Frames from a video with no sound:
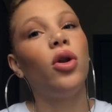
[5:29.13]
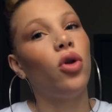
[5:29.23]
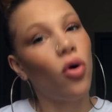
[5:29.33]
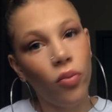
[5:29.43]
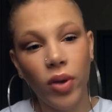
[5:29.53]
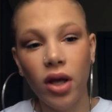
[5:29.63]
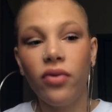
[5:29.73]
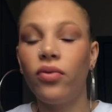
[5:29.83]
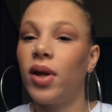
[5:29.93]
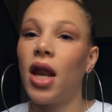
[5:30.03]
No
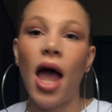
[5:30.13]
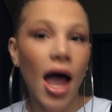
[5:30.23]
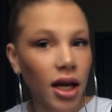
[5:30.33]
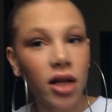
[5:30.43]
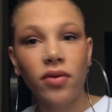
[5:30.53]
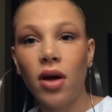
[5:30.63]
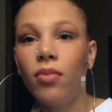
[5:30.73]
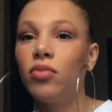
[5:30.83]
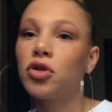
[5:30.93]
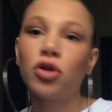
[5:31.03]
beef with any of
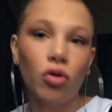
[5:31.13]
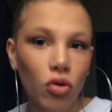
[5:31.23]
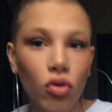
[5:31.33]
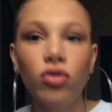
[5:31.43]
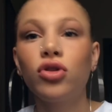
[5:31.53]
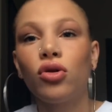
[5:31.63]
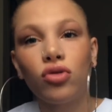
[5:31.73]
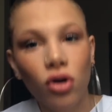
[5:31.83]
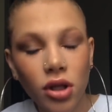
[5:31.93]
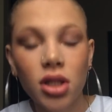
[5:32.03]
them. Still cool, still
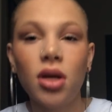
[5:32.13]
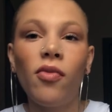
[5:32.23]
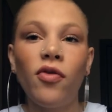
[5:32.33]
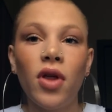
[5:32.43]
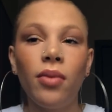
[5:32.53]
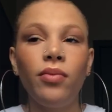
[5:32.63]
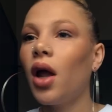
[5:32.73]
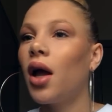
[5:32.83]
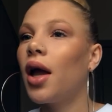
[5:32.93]
talk to some of them.